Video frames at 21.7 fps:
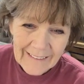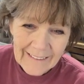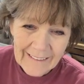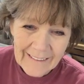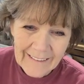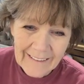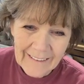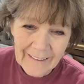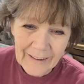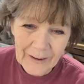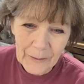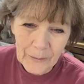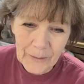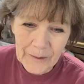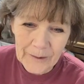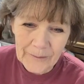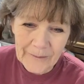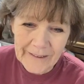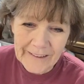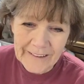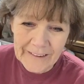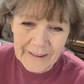oh, what
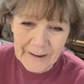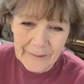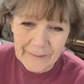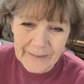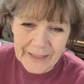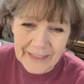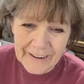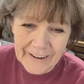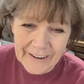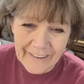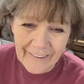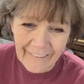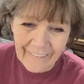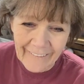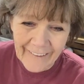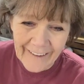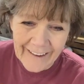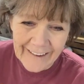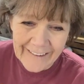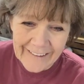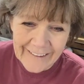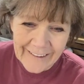are we going to do when they're
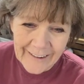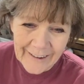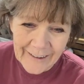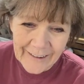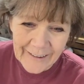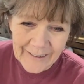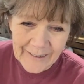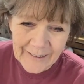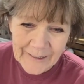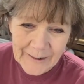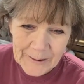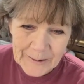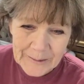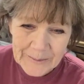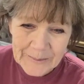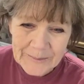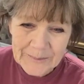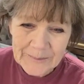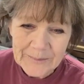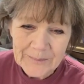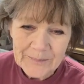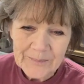gone?
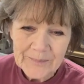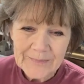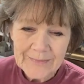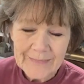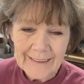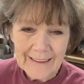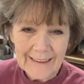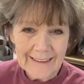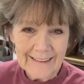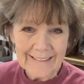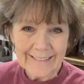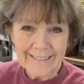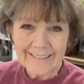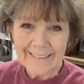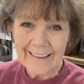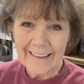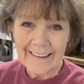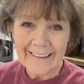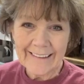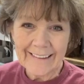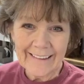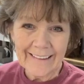It's
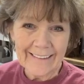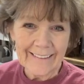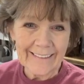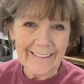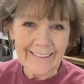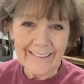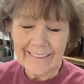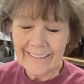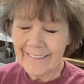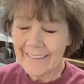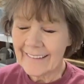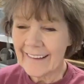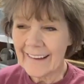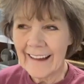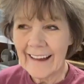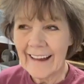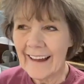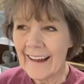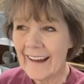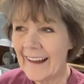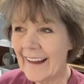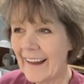like,
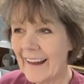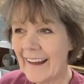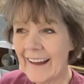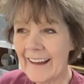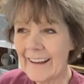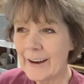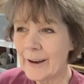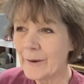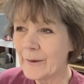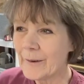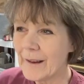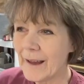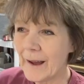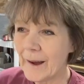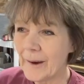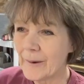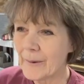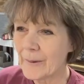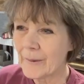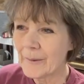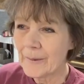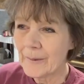I, I don't
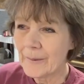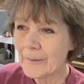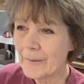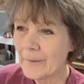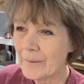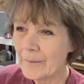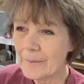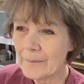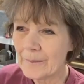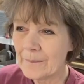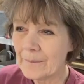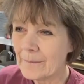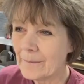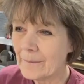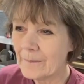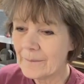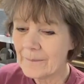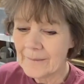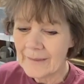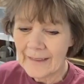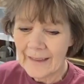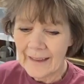know.
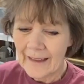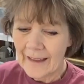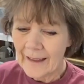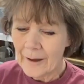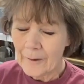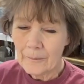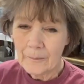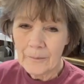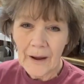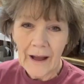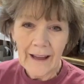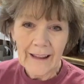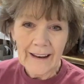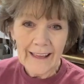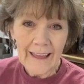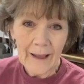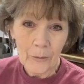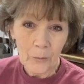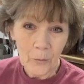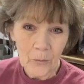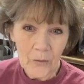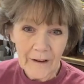But
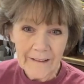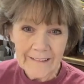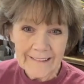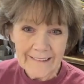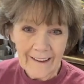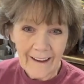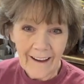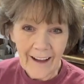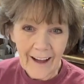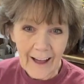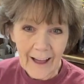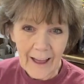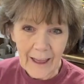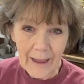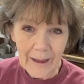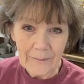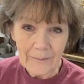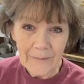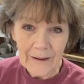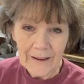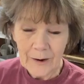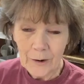at one
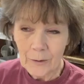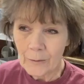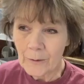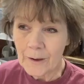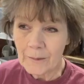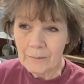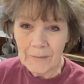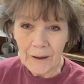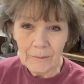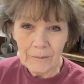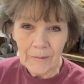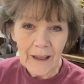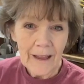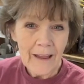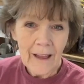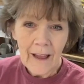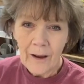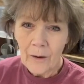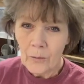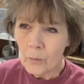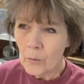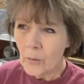time, remember,
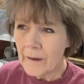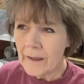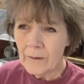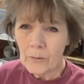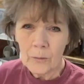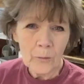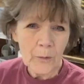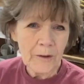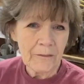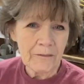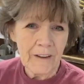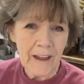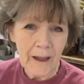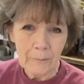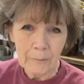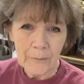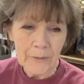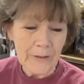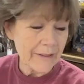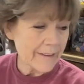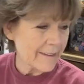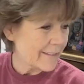we, we've
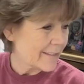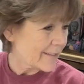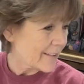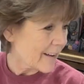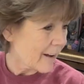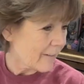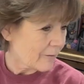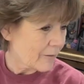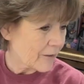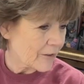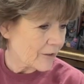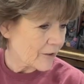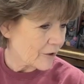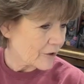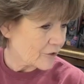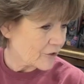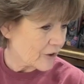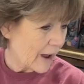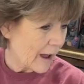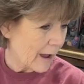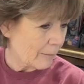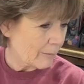got police officer
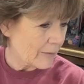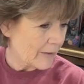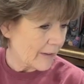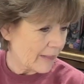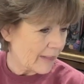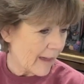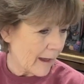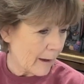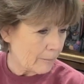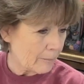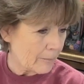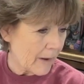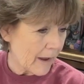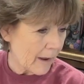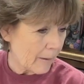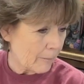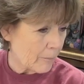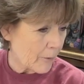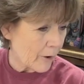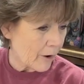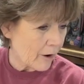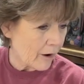jobs in that
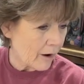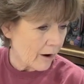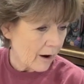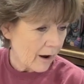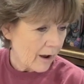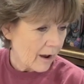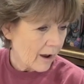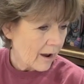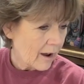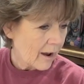paper.